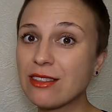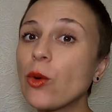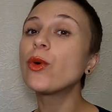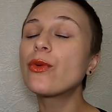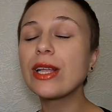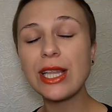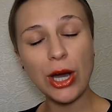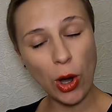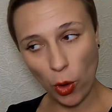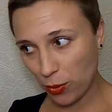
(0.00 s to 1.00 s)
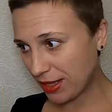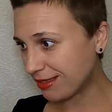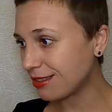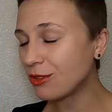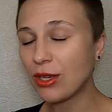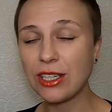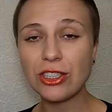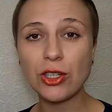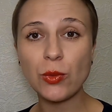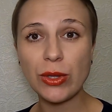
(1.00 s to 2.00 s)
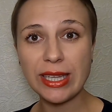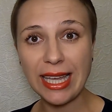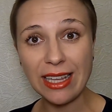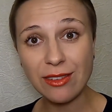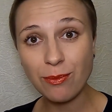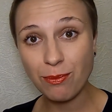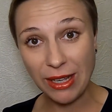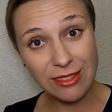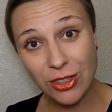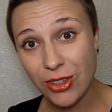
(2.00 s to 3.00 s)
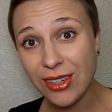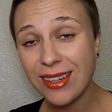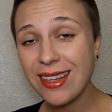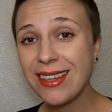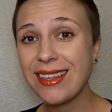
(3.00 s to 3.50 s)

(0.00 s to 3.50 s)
So we really hope the situation will get better